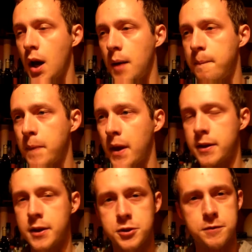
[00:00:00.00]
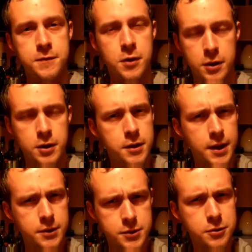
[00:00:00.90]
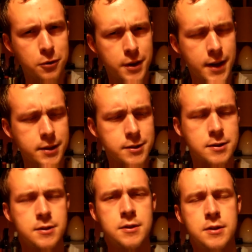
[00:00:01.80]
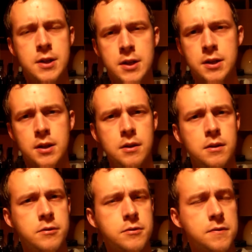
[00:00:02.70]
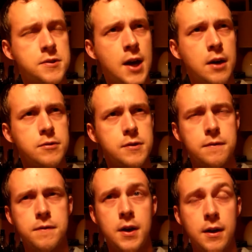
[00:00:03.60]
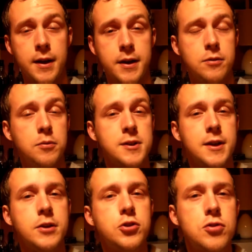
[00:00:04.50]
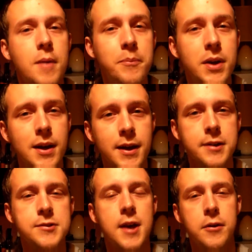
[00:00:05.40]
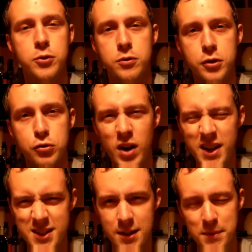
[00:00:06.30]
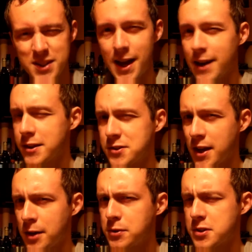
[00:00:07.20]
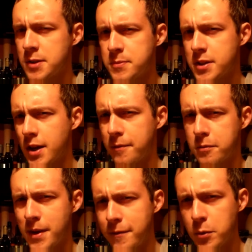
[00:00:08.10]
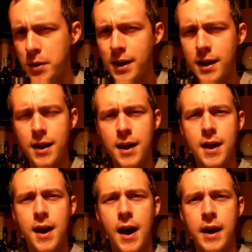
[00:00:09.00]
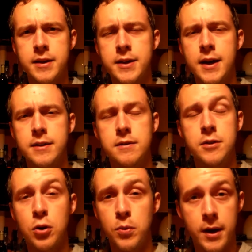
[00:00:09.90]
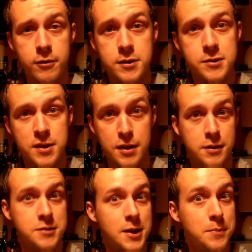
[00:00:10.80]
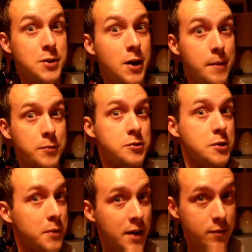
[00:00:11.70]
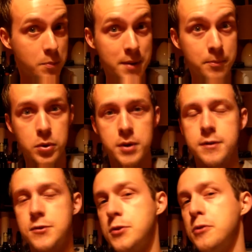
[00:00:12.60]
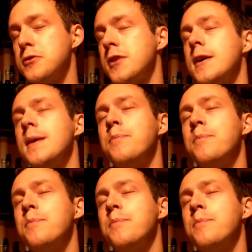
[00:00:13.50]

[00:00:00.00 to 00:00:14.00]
In case you've not heard that story, that's the sort of sounds of almost like a trumpet-like sound, or a grating metallic sound that seems to come from everywhere, and yet nowhere at the same time, because no one can ever pinpoint the source.